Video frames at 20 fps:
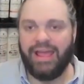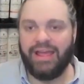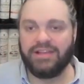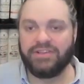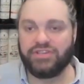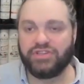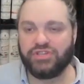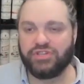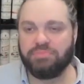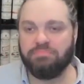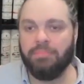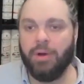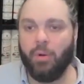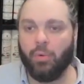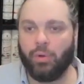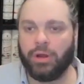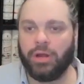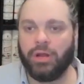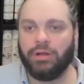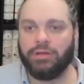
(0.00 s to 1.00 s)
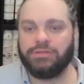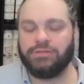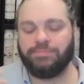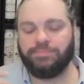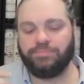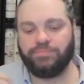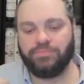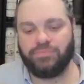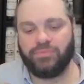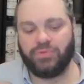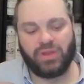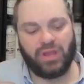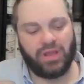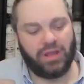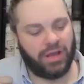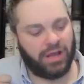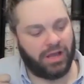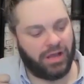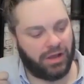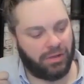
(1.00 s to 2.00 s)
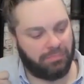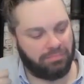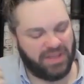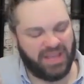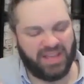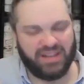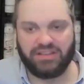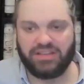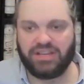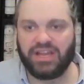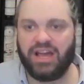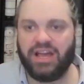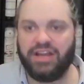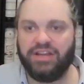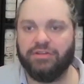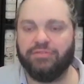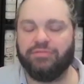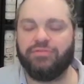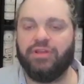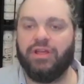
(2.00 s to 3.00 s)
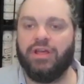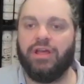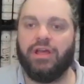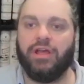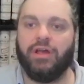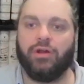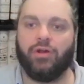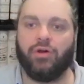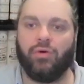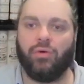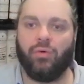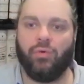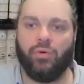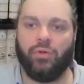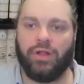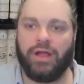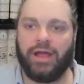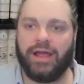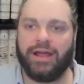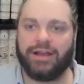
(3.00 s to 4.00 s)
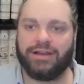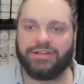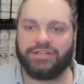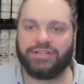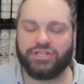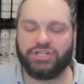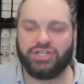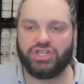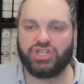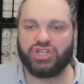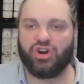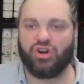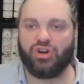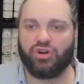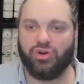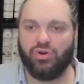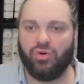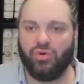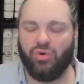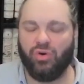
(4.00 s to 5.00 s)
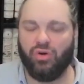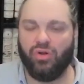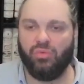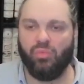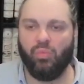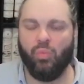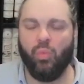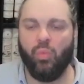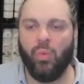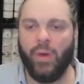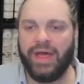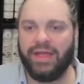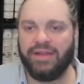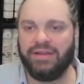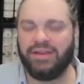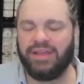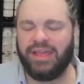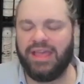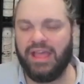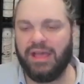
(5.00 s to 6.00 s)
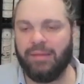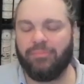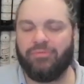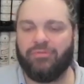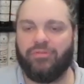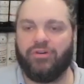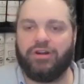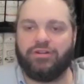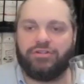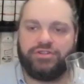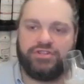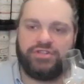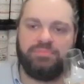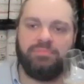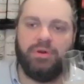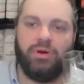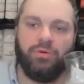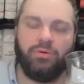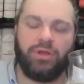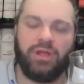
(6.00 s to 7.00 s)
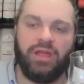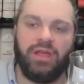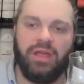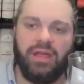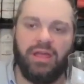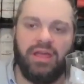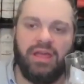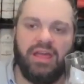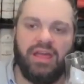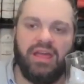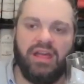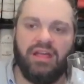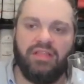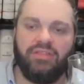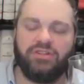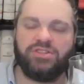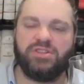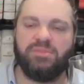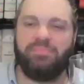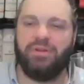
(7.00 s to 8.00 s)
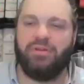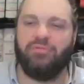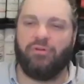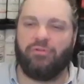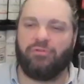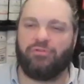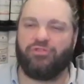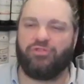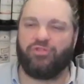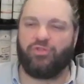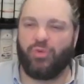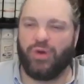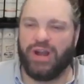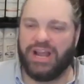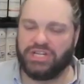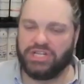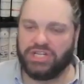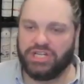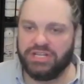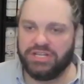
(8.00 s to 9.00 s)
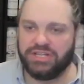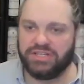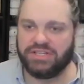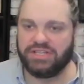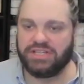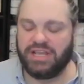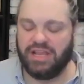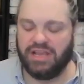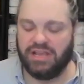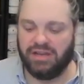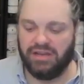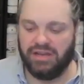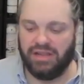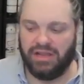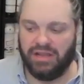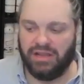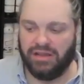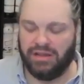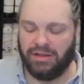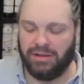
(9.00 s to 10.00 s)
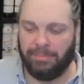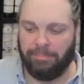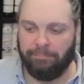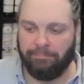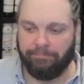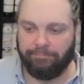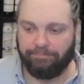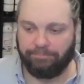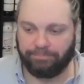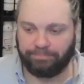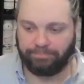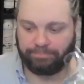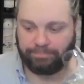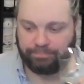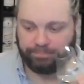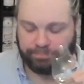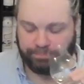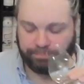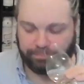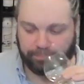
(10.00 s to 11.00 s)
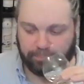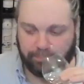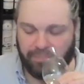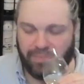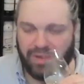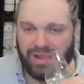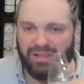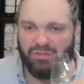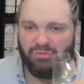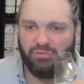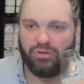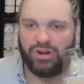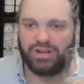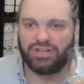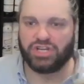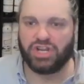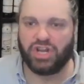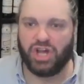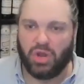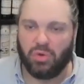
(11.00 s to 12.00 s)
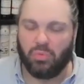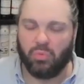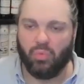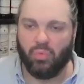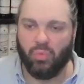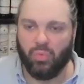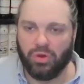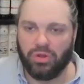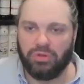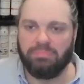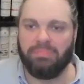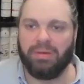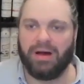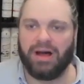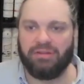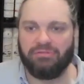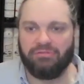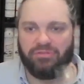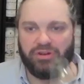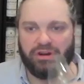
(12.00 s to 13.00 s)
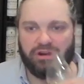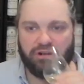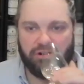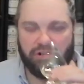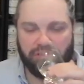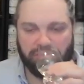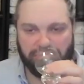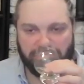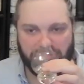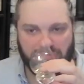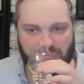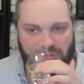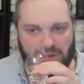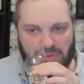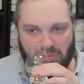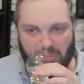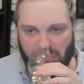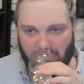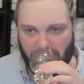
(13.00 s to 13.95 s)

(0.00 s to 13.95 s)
Smoke, that kind of coal ash, charcoal, wet campfire smoke. There's a bit of a freshness and a fresh cut wood bonfire note to it.